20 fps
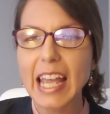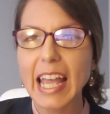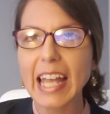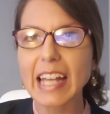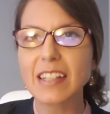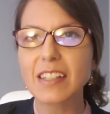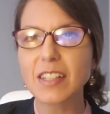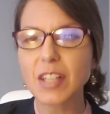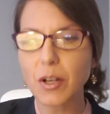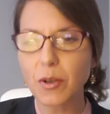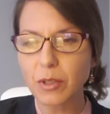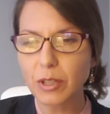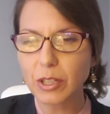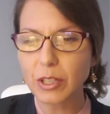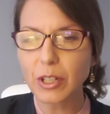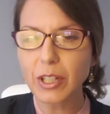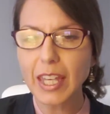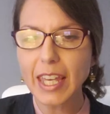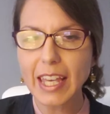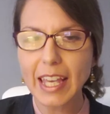And so
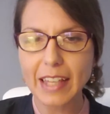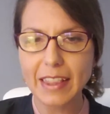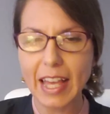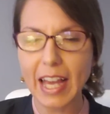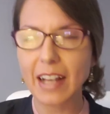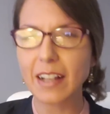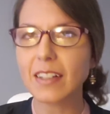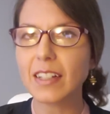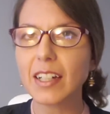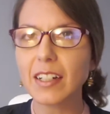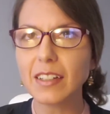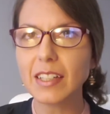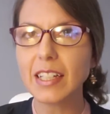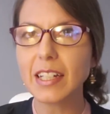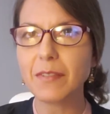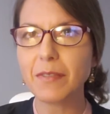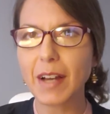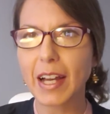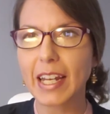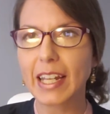looking at that, clearly
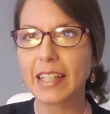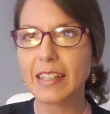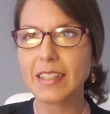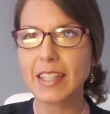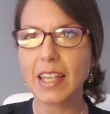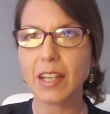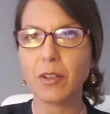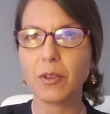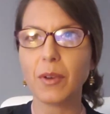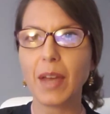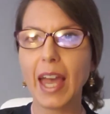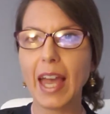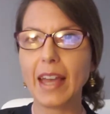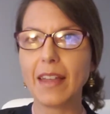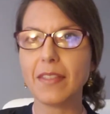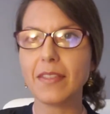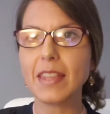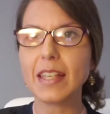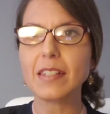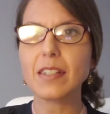defining and saying, okay,
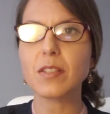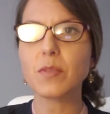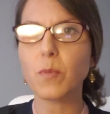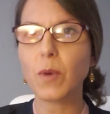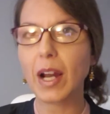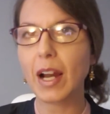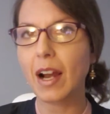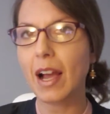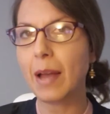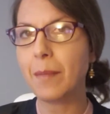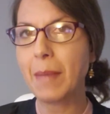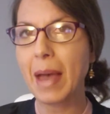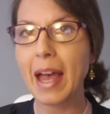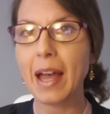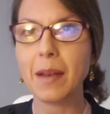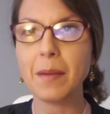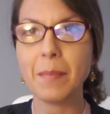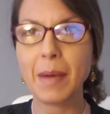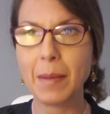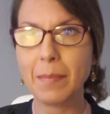this is where I'm
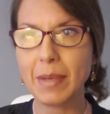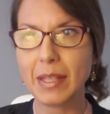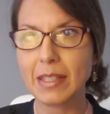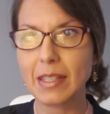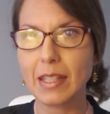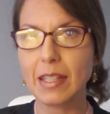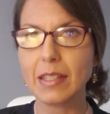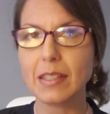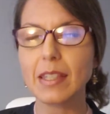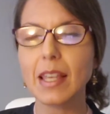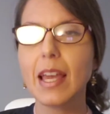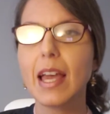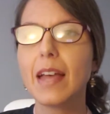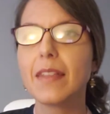at in my business.